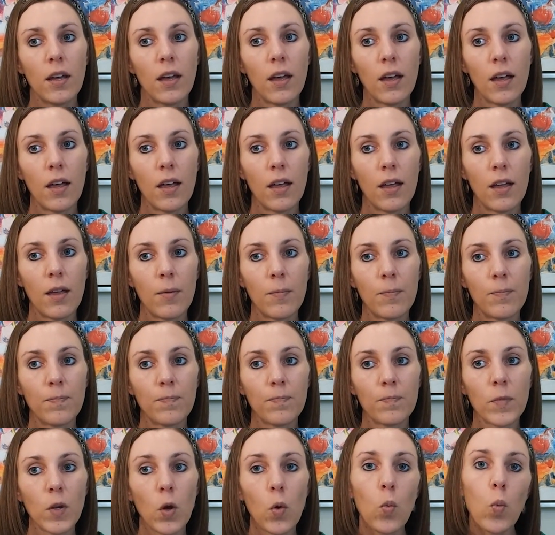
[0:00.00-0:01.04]
um
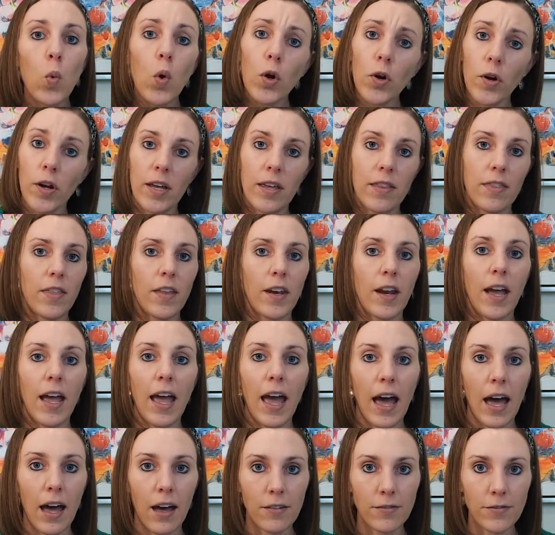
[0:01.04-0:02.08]
worry that I
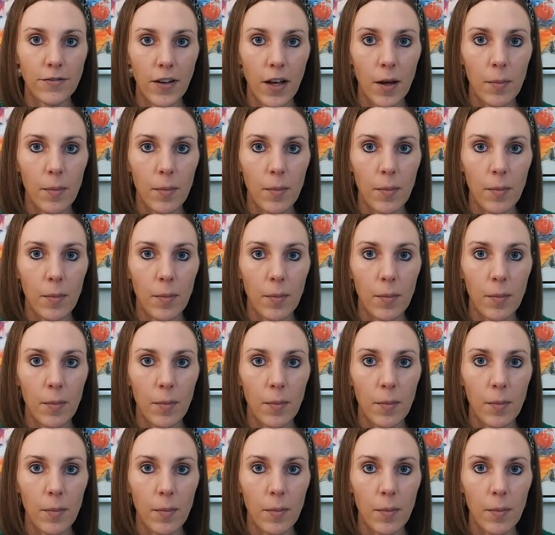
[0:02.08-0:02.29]
have